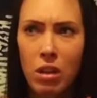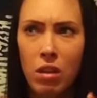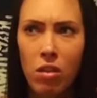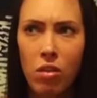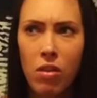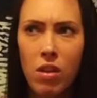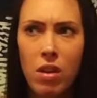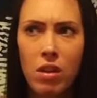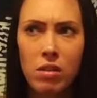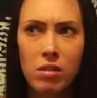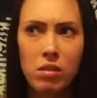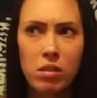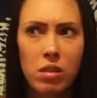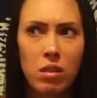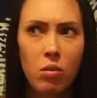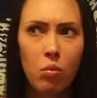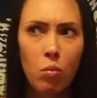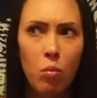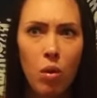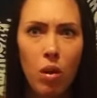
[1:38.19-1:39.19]
things to
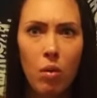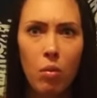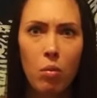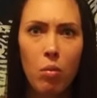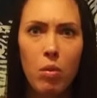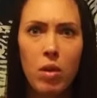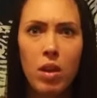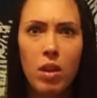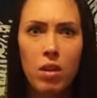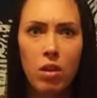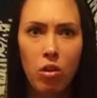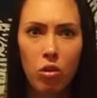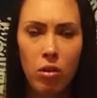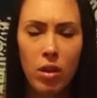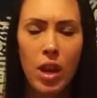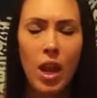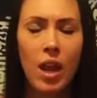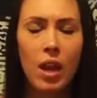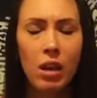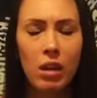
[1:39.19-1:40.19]
what we
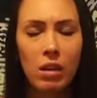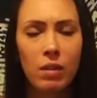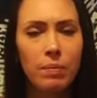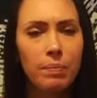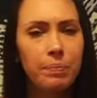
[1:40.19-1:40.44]
create.